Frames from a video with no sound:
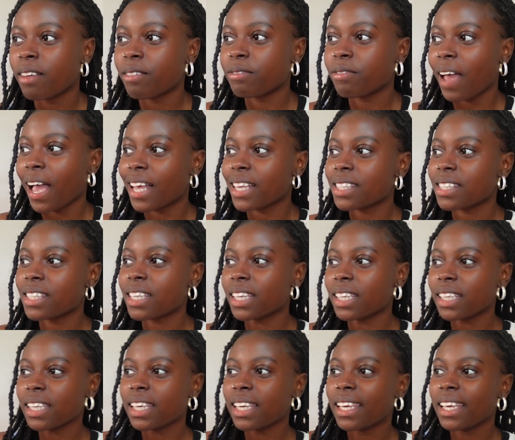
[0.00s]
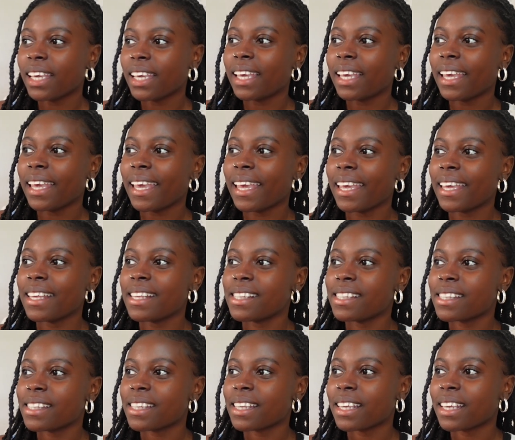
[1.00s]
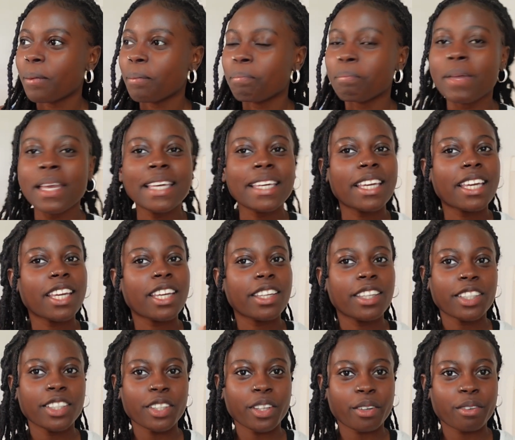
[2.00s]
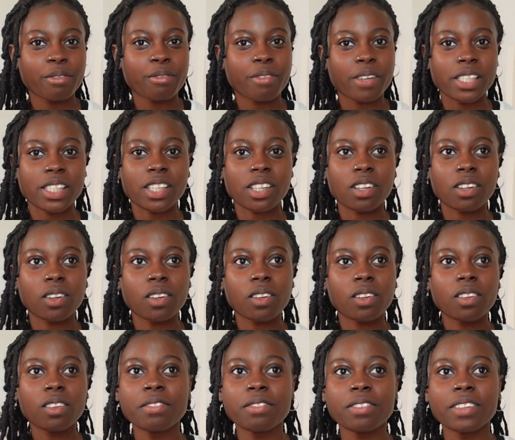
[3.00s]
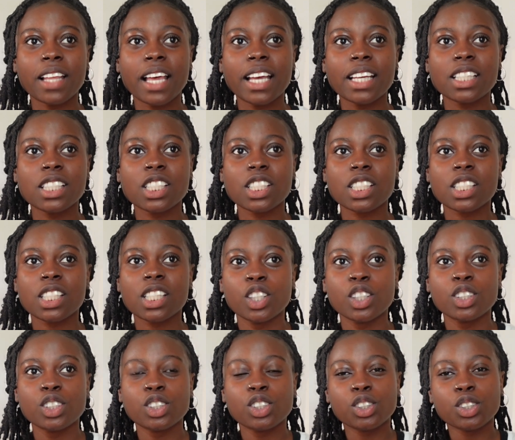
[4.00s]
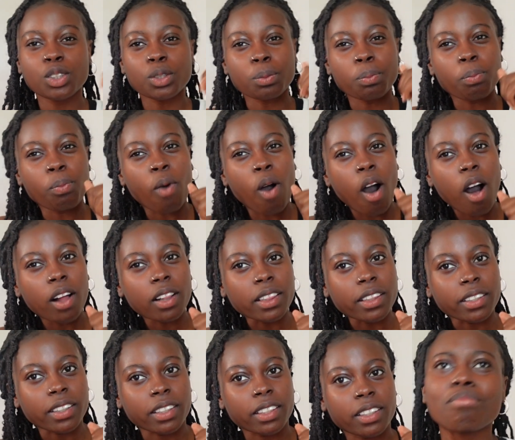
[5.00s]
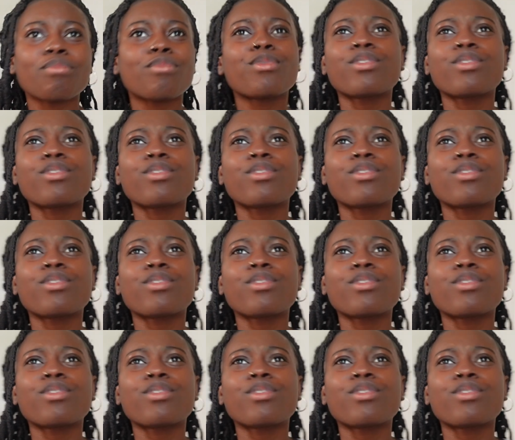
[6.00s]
Fasting is making your physical flesh smaller.